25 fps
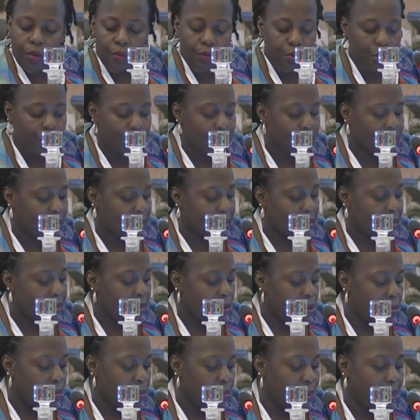risks,
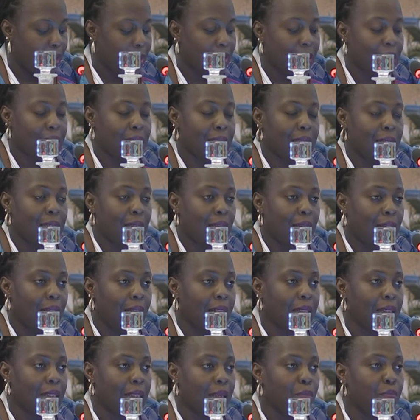but
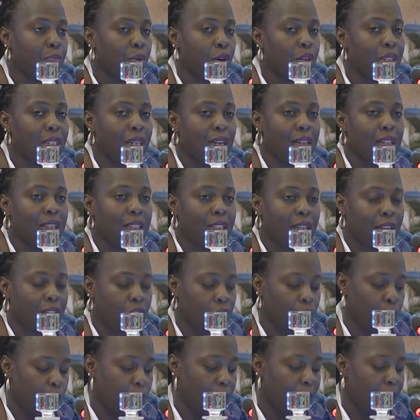it is important
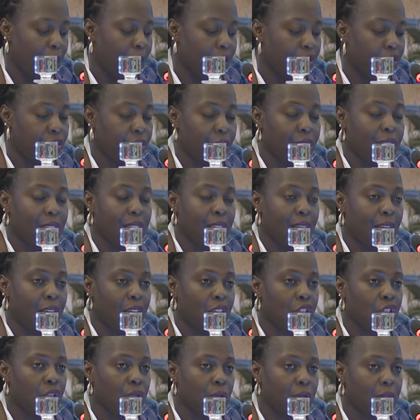that we address the
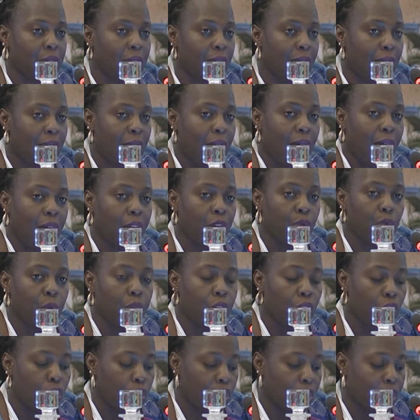issues and we
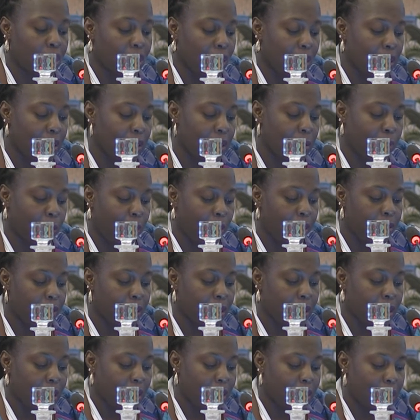note the
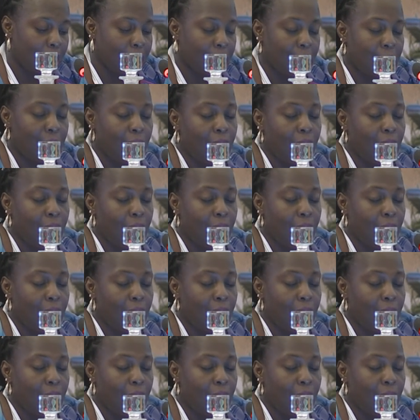disparities